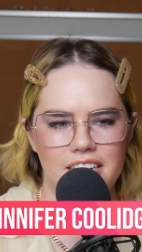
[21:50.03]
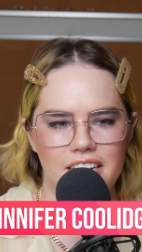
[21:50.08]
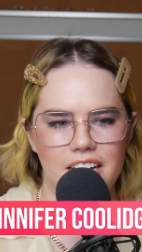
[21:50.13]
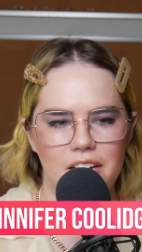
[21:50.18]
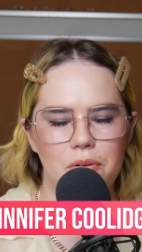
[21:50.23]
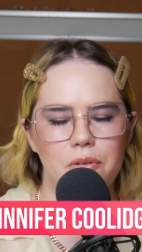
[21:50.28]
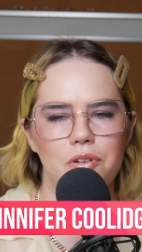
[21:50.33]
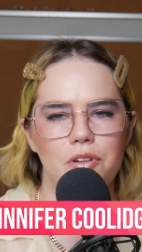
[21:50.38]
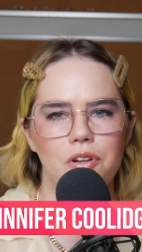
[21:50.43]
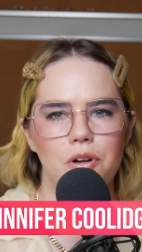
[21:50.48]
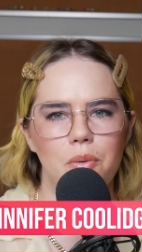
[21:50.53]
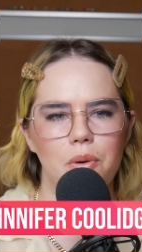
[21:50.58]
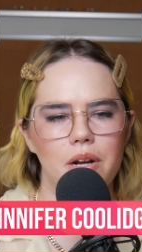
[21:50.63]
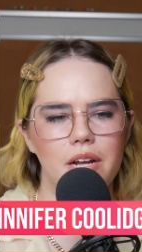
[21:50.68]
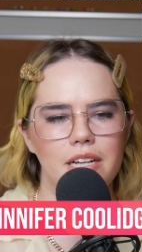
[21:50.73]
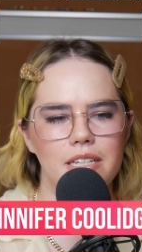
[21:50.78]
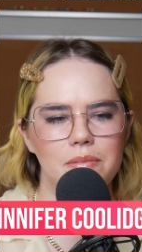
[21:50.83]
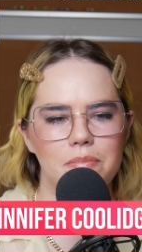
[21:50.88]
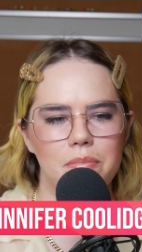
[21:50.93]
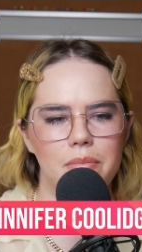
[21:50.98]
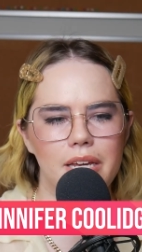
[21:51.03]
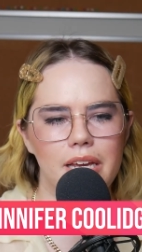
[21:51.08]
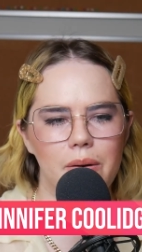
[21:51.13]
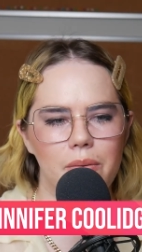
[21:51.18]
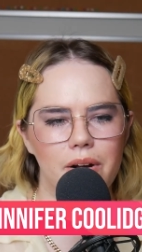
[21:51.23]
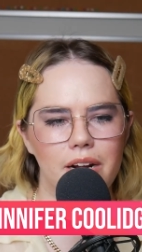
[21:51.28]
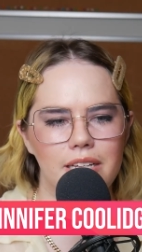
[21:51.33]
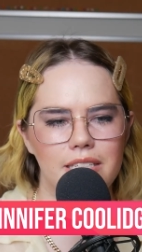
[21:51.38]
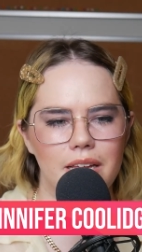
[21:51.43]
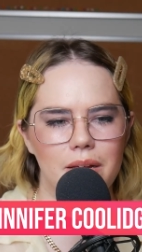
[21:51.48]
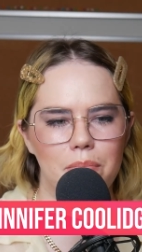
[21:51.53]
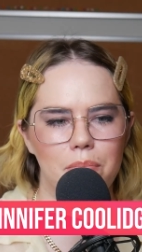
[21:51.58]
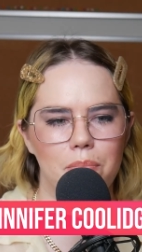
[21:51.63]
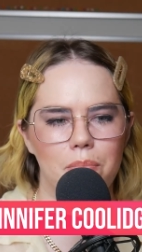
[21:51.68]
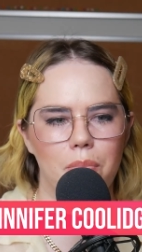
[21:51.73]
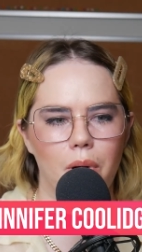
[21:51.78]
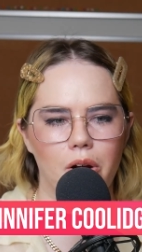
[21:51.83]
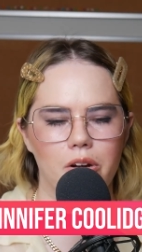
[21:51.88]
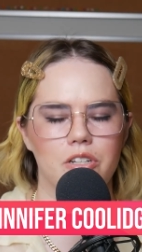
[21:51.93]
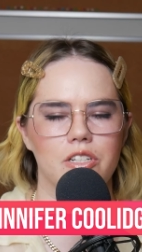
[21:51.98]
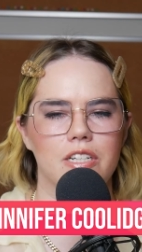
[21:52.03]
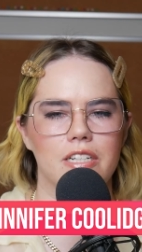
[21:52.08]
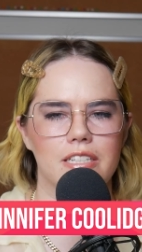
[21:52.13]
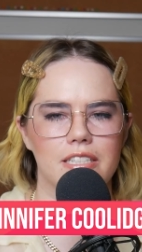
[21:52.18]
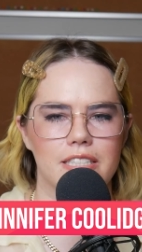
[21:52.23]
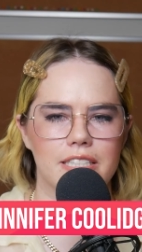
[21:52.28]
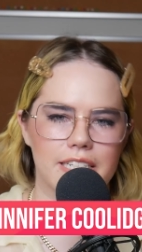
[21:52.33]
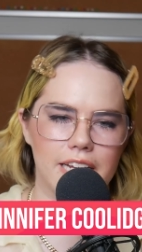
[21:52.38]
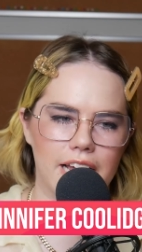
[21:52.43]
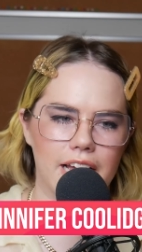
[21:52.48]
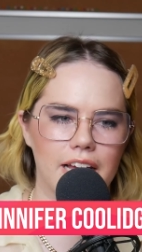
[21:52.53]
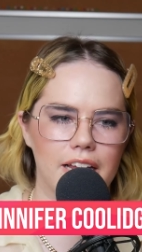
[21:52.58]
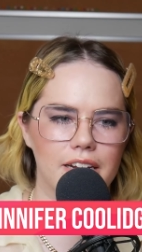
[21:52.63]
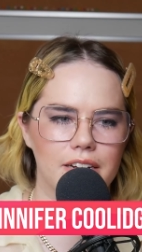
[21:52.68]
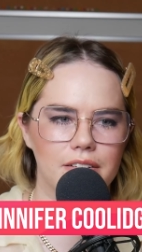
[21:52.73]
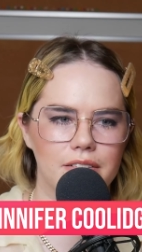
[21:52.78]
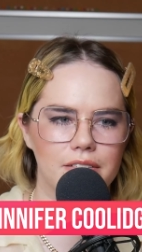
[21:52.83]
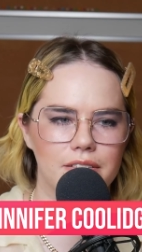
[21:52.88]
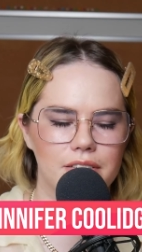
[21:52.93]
And you know what I mean when I say Barchie stan?